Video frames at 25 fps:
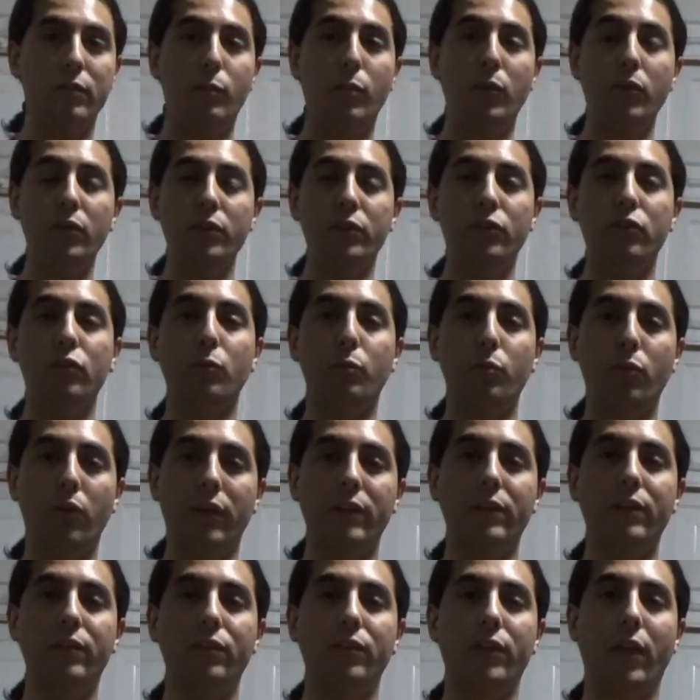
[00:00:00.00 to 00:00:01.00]
point is to
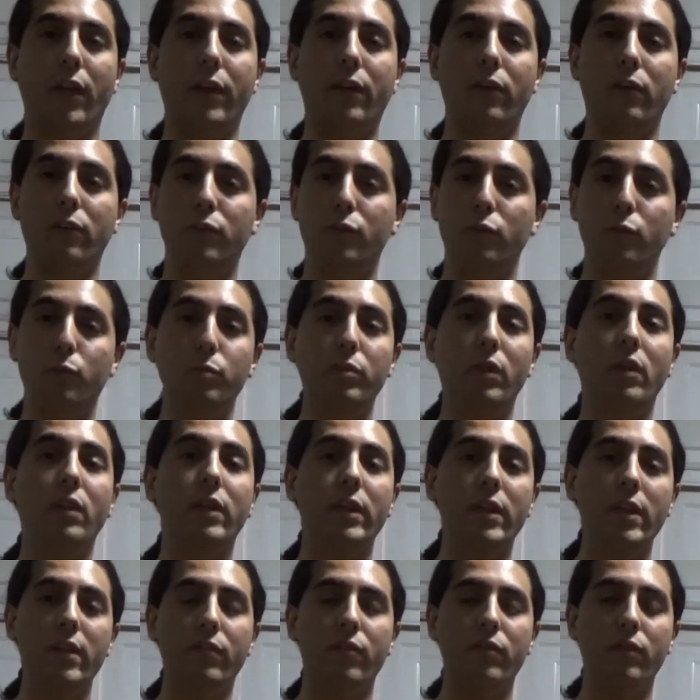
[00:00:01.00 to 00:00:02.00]
break the cycle, to
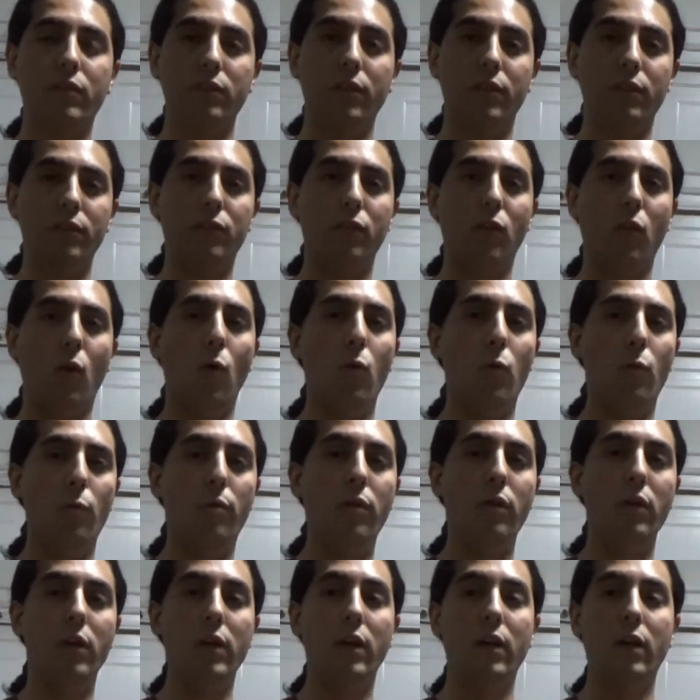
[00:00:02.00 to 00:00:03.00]
believe there's
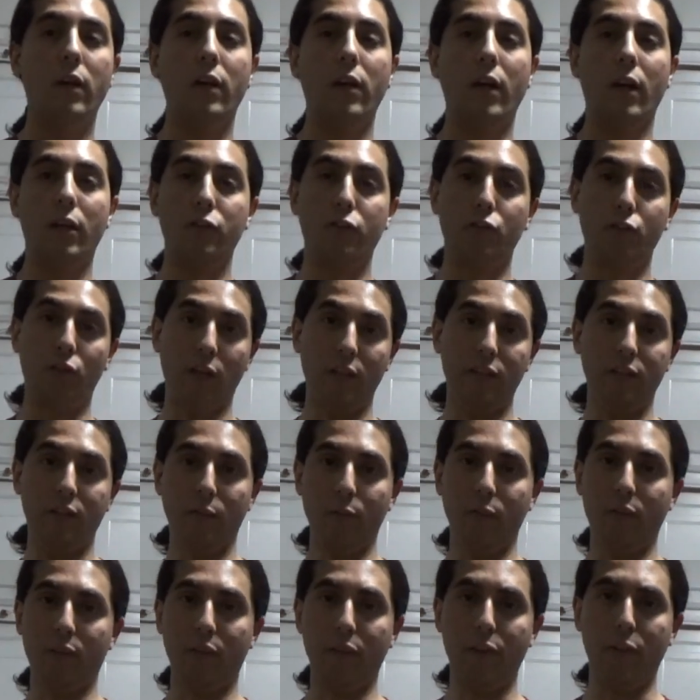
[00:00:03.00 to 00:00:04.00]
hope, and try
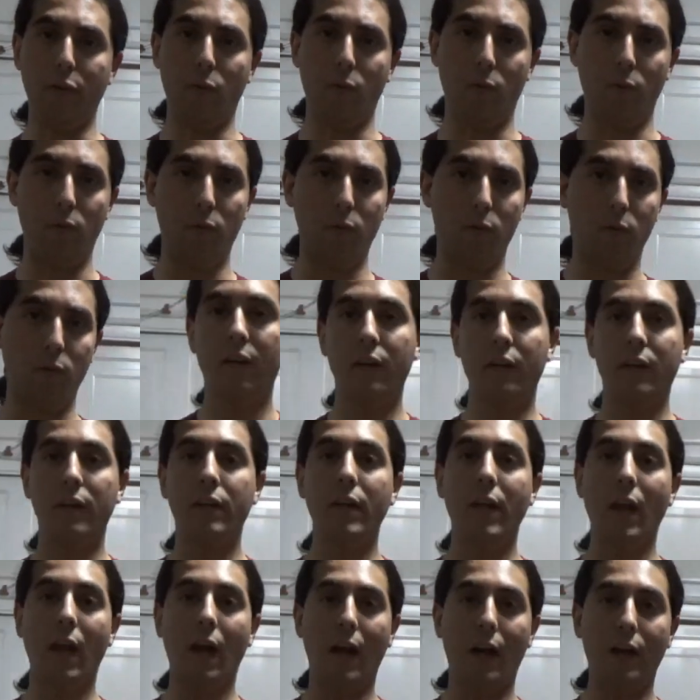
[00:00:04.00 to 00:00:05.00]
something new.
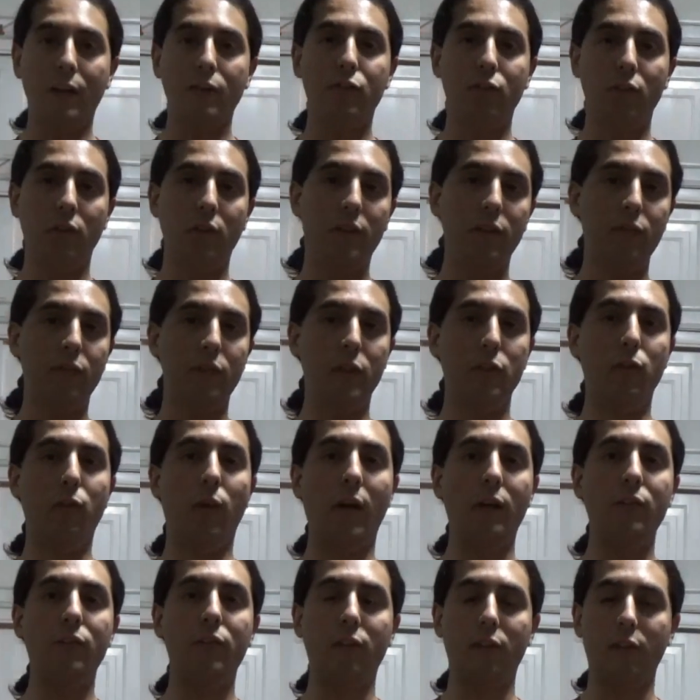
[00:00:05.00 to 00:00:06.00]
He had to leave
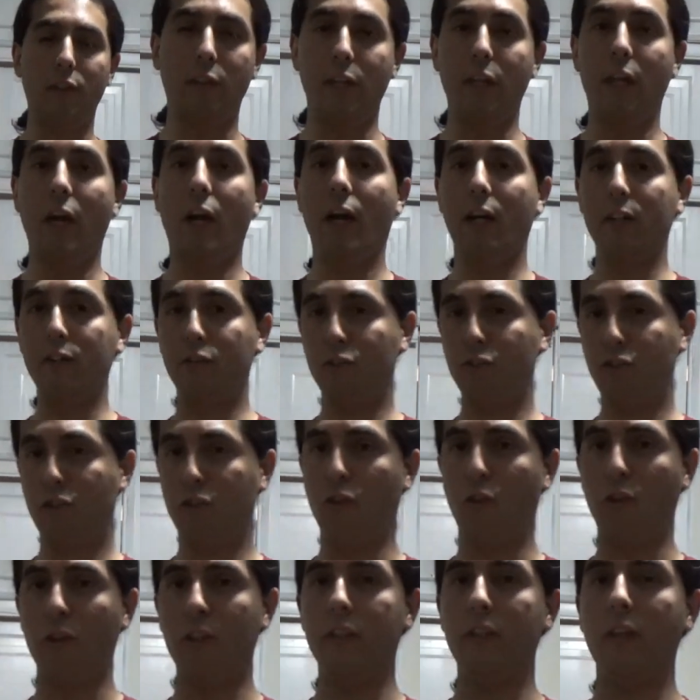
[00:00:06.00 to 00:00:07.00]
New Asgard, he had to
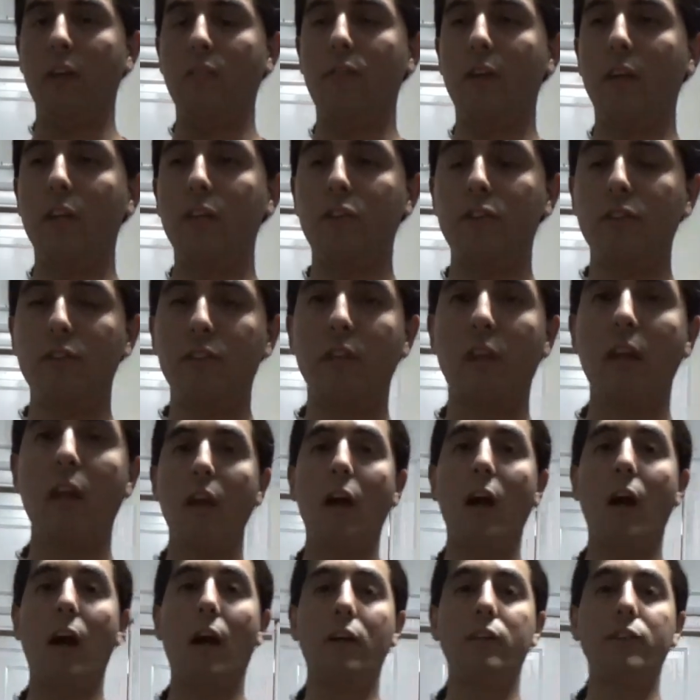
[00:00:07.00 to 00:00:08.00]
join the Avengers
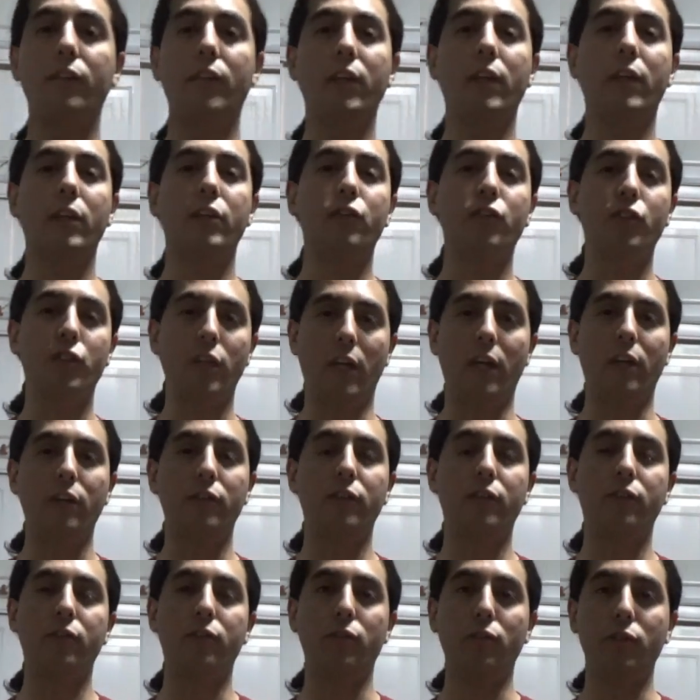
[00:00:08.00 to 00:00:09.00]
and take a
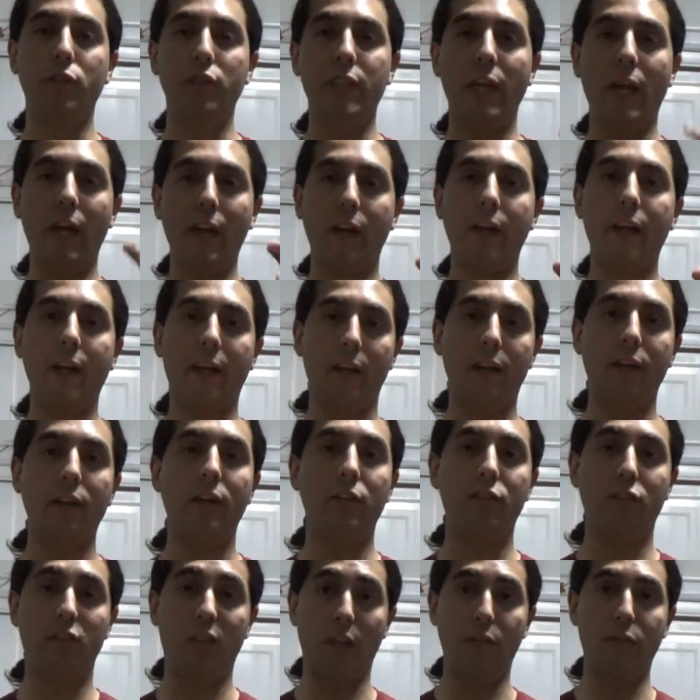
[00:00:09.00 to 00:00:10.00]
chance to yet
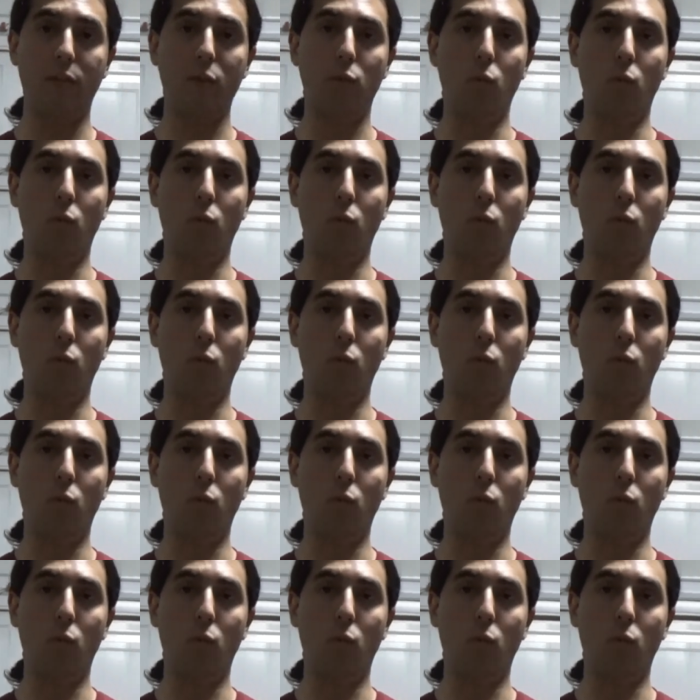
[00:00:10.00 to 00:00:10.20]
again save the